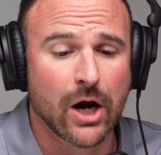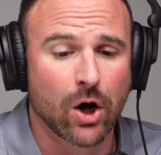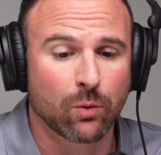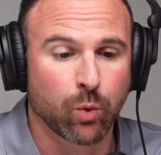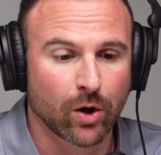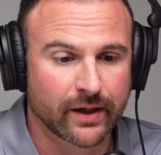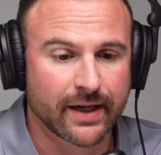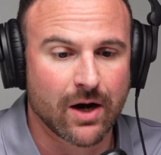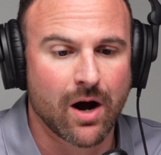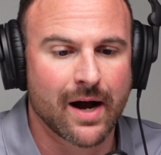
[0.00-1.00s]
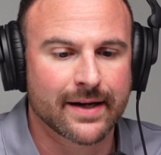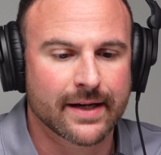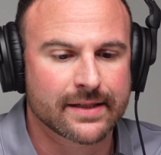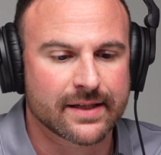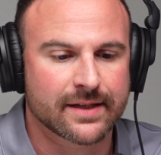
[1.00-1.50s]
are working on,
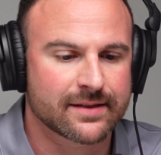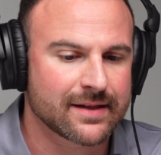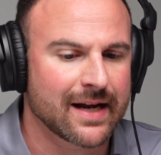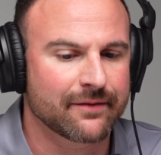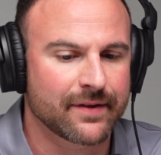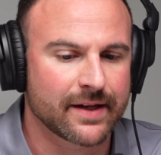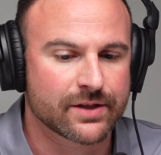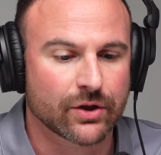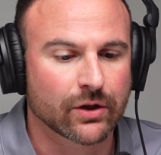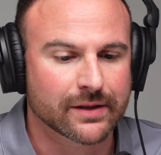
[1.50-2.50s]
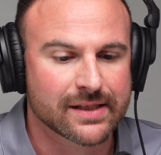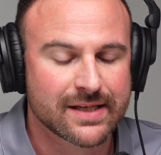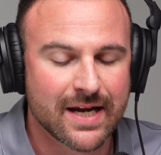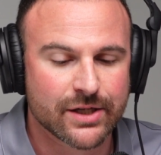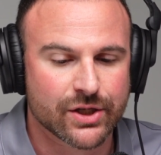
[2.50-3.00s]
and it's kind of in its early
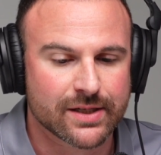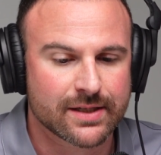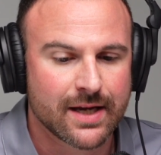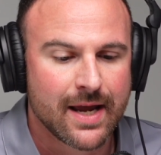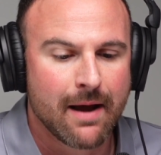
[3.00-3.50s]
stages,